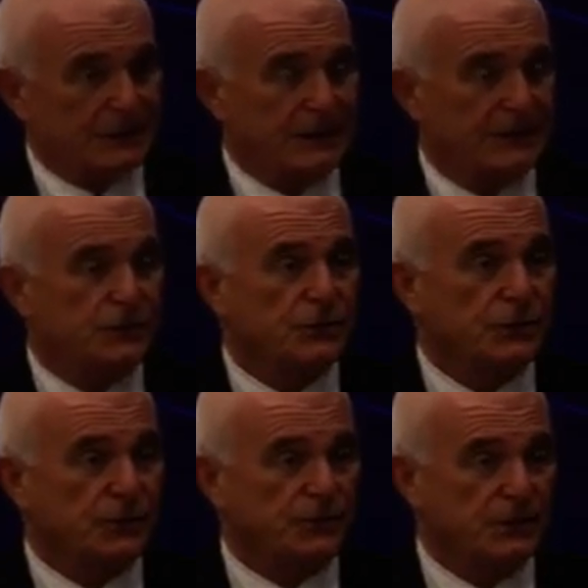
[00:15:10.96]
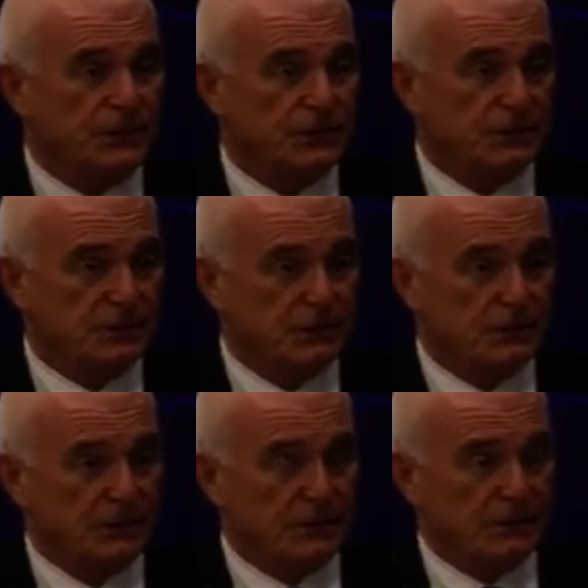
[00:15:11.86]
into the official
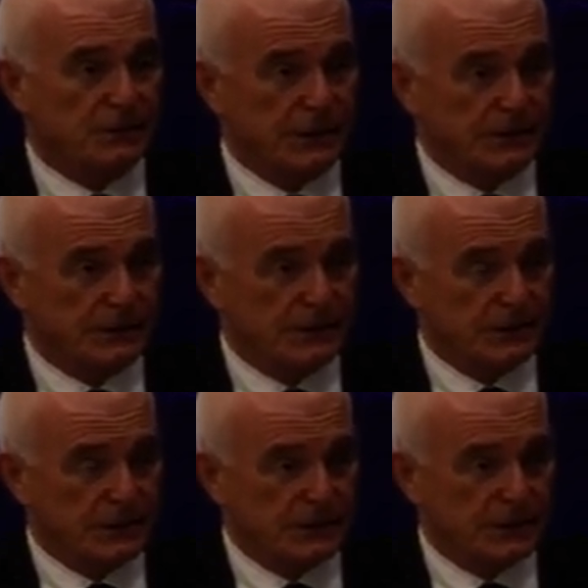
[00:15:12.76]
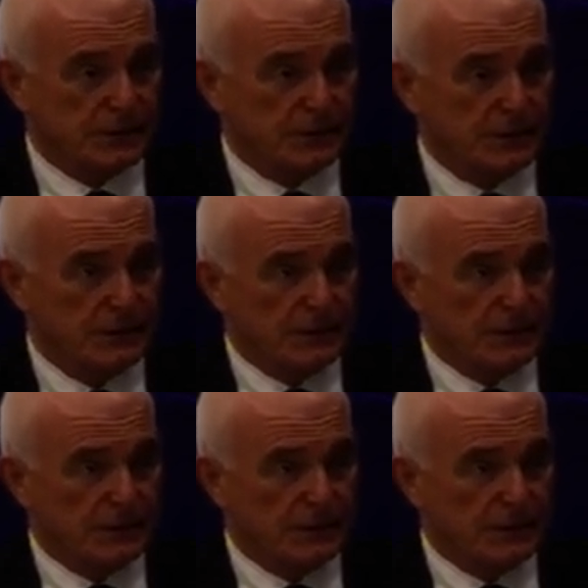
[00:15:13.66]
register system,